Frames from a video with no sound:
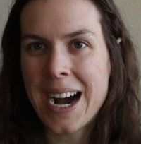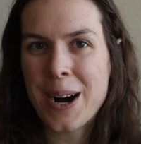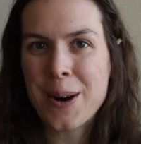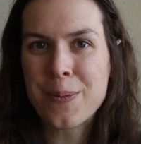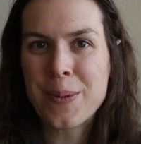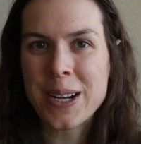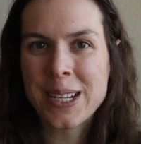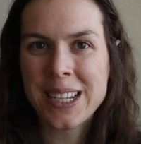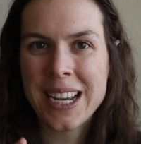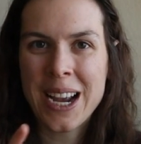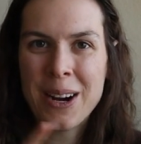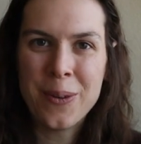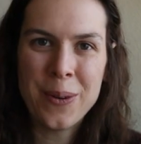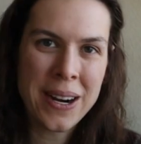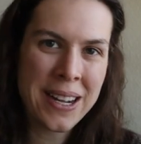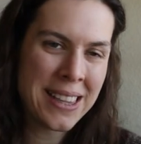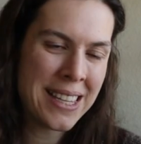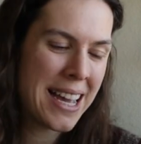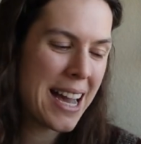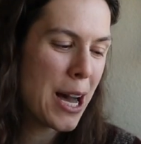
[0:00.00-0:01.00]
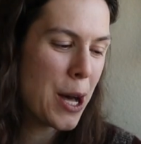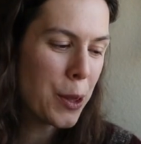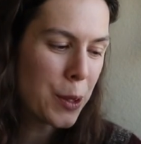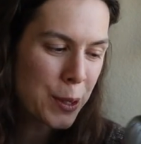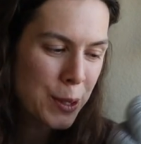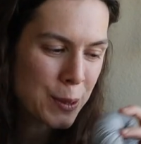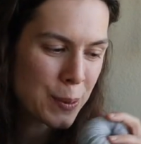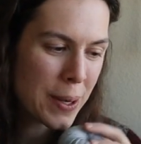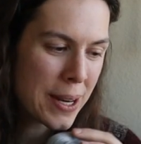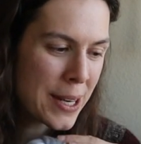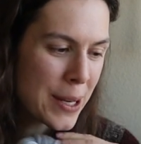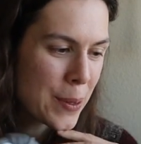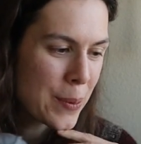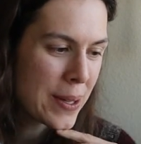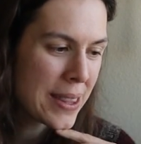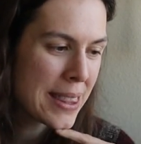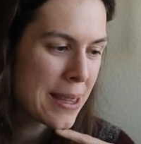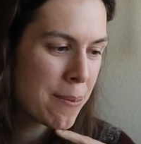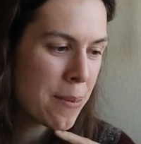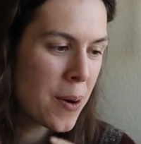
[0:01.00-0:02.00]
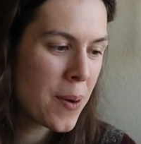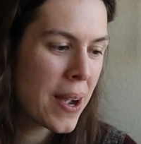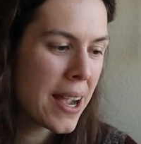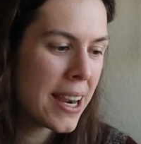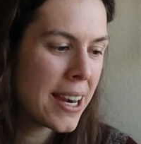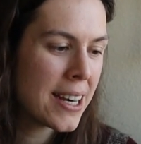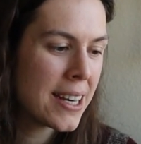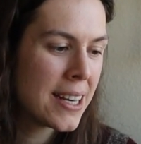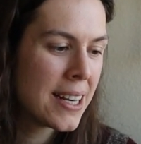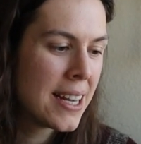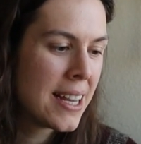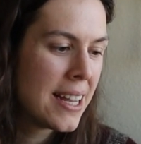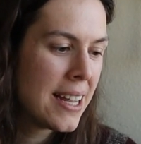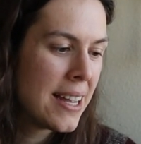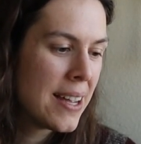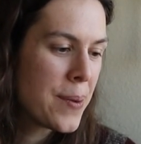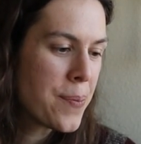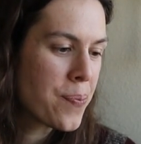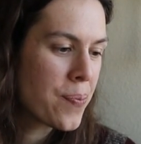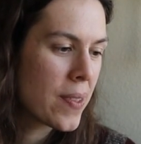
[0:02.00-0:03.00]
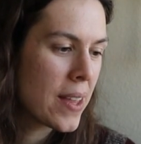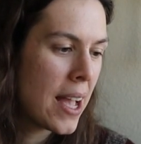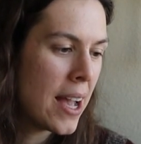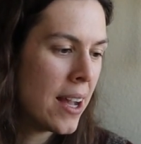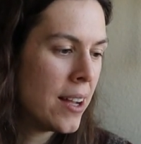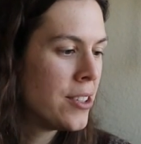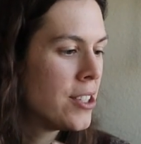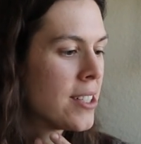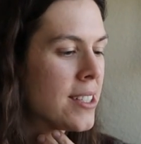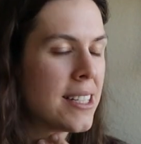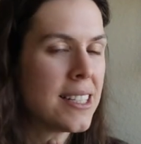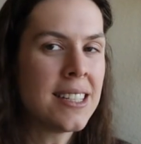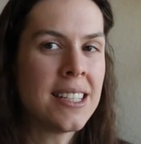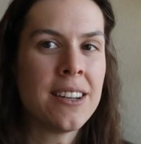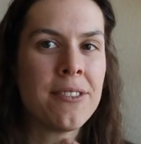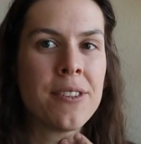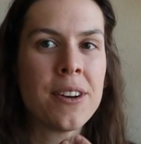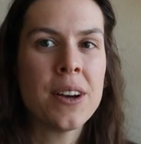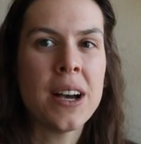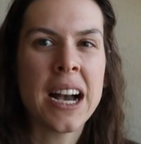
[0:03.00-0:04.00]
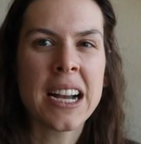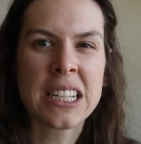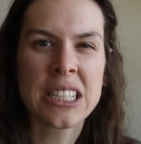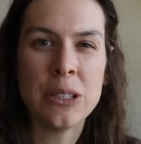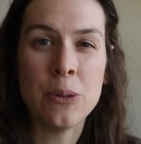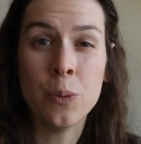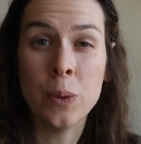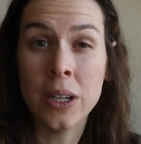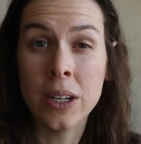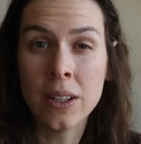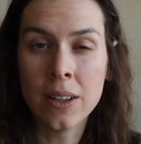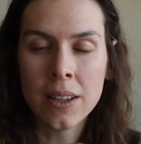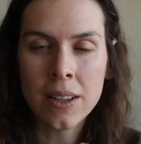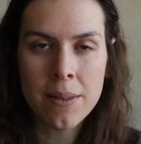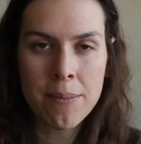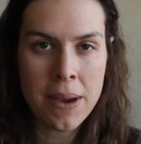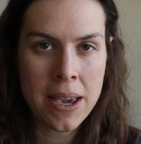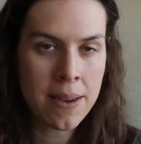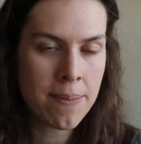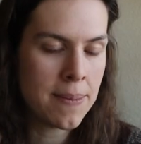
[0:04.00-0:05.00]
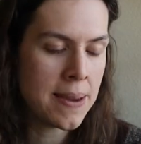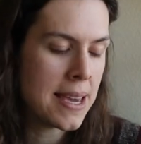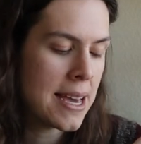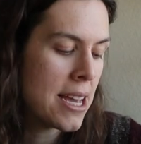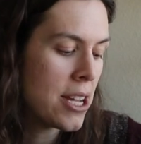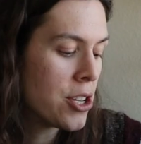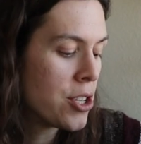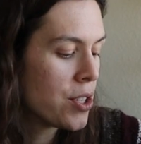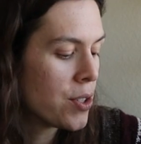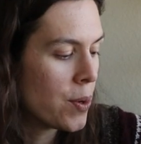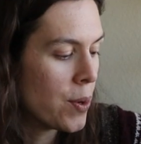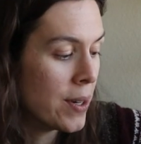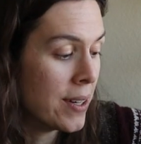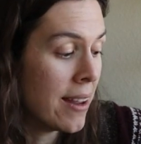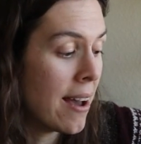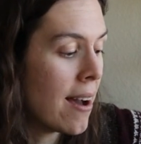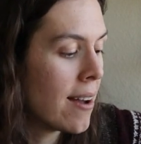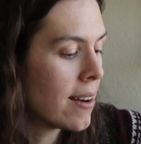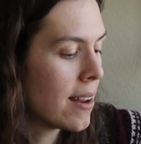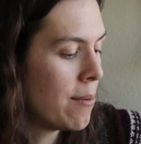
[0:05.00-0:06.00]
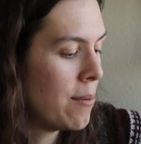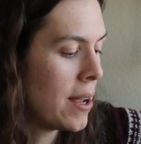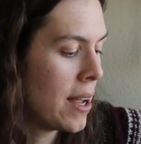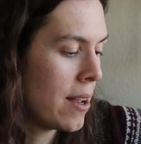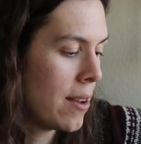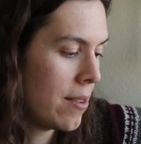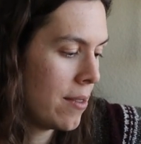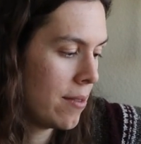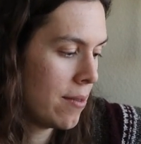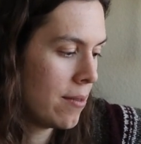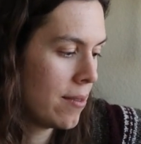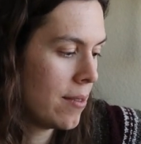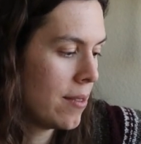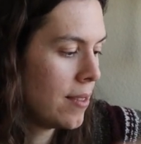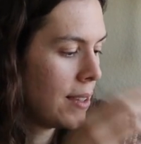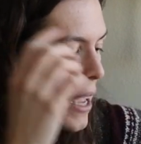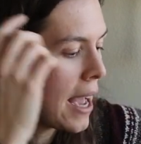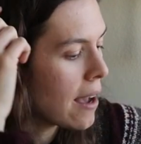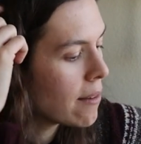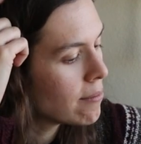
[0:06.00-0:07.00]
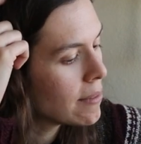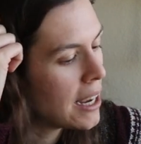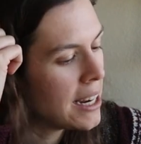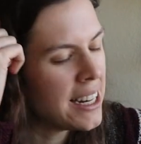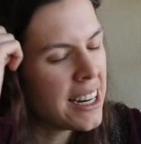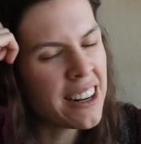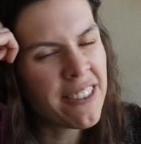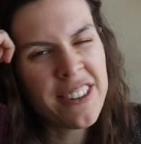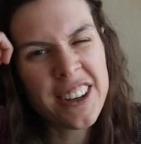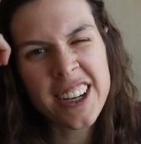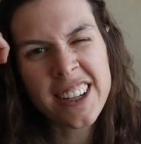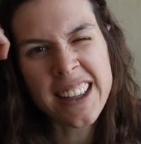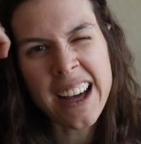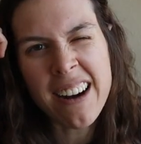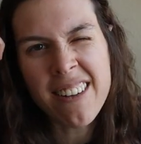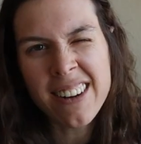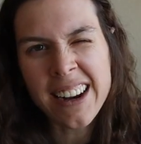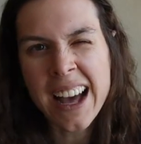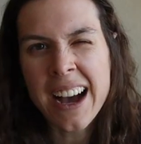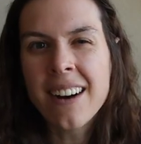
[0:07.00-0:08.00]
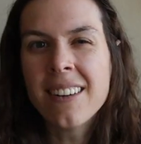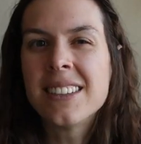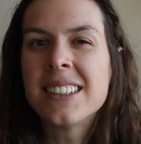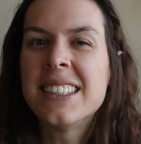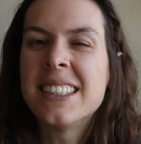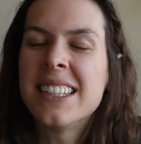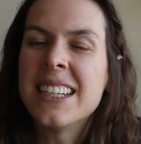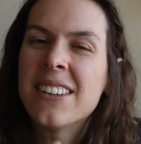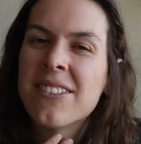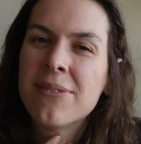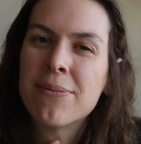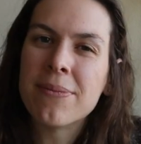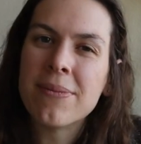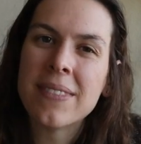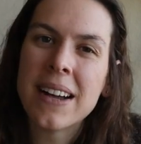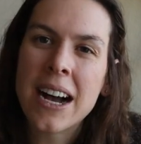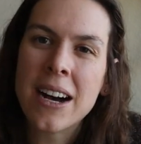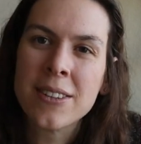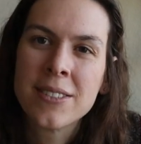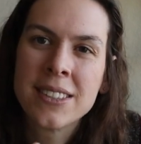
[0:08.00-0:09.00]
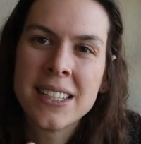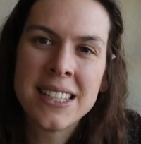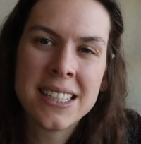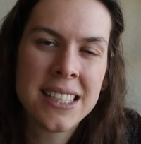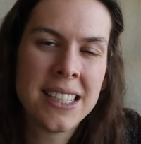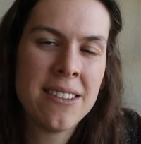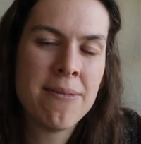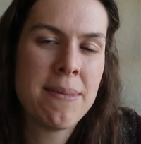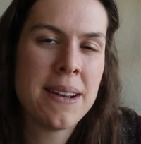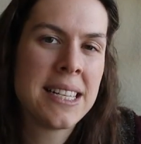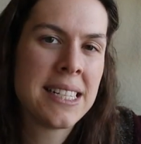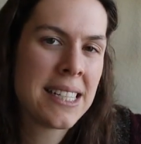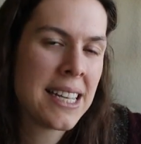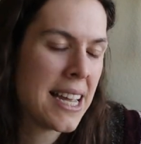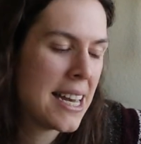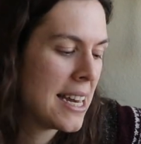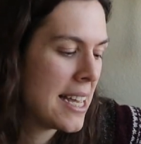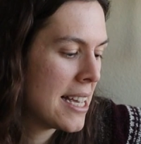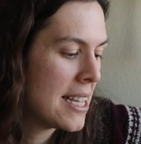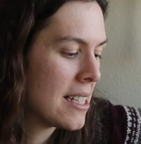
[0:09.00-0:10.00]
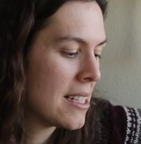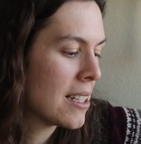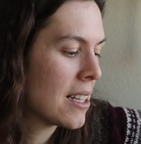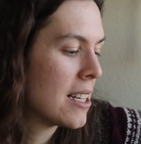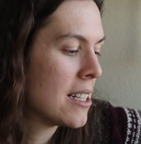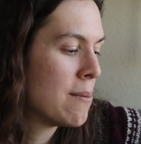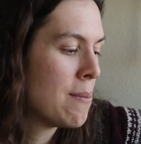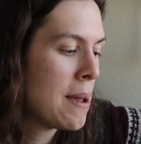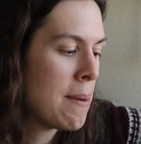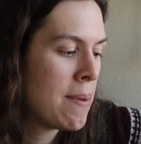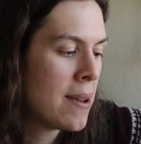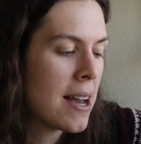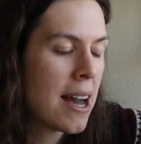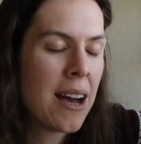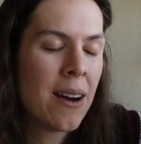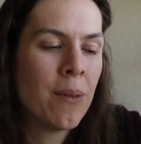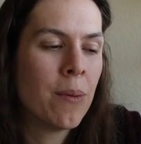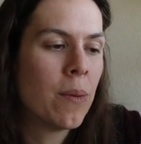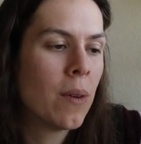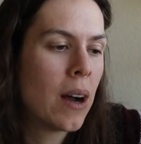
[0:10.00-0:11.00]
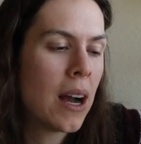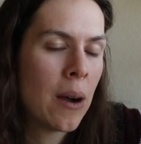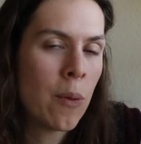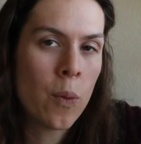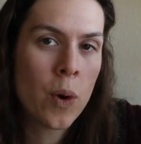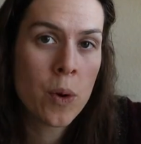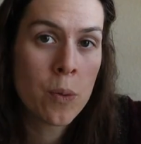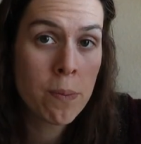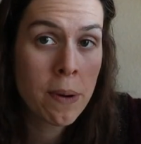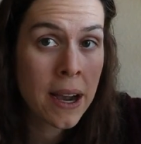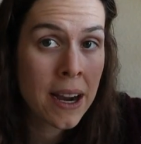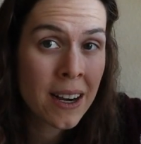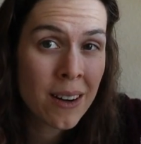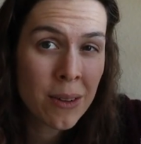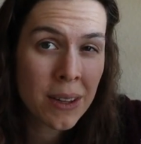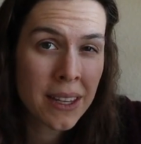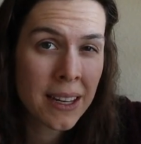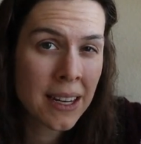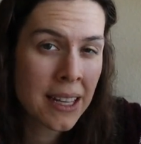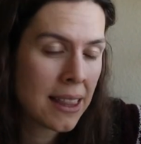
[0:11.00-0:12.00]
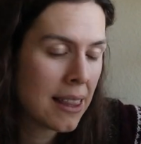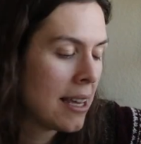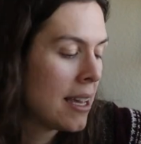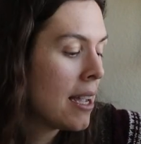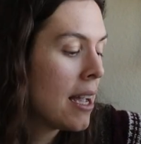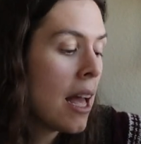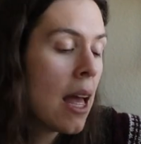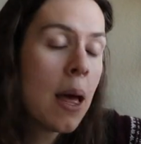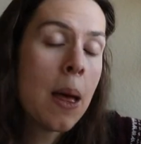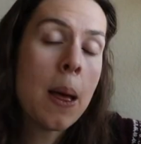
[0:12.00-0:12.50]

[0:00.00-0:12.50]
how much I wear the other sweater with the mohair uh, just to see if it actually will make me itch or not. I'm not, yeah. I need to figure that one out to see if how sensitive my skin is because maybe I, I won't pair it with anything.